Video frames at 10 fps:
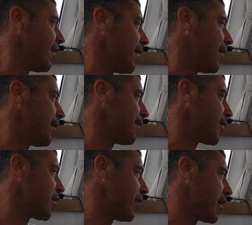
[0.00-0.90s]
um,
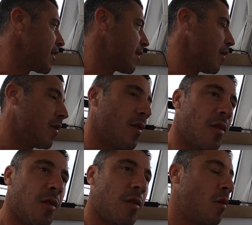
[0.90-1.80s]
so that's the, the,
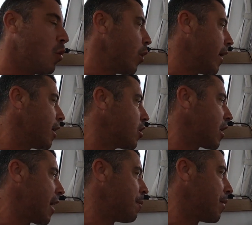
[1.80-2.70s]
the wing
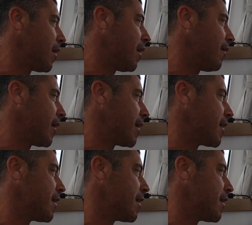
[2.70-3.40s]
shape uh, that is